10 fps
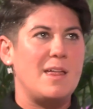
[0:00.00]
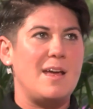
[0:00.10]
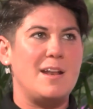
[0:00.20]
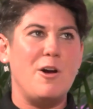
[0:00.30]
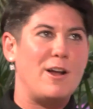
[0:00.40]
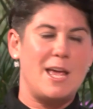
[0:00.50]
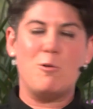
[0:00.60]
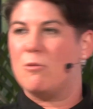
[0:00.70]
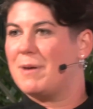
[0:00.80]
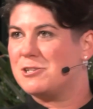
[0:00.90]
in not
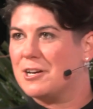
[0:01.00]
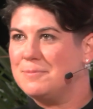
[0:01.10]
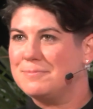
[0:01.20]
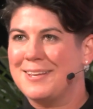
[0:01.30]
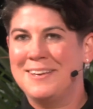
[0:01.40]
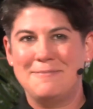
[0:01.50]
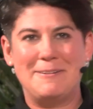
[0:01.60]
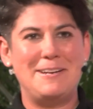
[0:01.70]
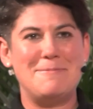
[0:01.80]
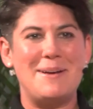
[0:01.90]
equal measure. It
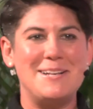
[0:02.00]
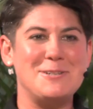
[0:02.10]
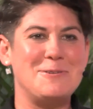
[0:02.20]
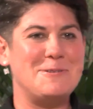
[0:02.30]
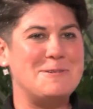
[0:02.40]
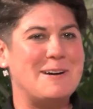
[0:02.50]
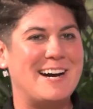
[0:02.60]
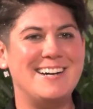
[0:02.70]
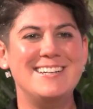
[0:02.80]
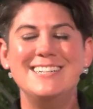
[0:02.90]
really depends on who you are.